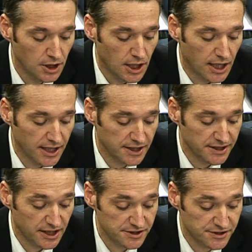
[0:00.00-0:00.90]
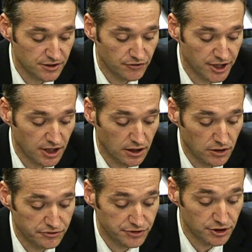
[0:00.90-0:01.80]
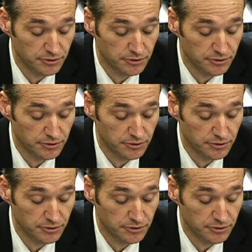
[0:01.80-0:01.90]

I had asked via a Freedom